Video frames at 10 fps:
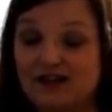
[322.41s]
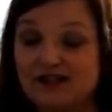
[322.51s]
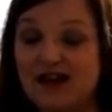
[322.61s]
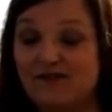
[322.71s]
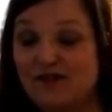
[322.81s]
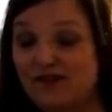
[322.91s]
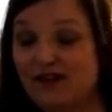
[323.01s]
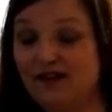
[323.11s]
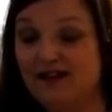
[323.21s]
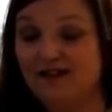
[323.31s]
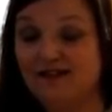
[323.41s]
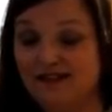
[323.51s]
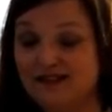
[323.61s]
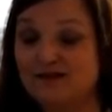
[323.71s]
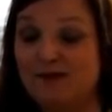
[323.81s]
just have a feeling
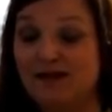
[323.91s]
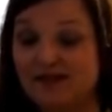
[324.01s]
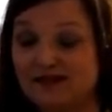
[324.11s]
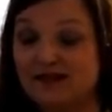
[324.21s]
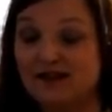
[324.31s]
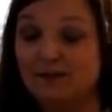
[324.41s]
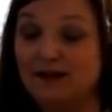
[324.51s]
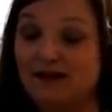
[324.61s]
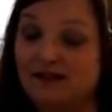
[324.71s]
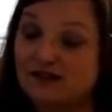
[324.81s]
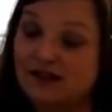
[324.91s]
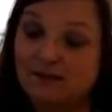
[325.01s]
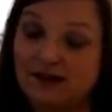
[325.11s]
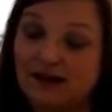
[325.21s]
this month is going to be, there's going to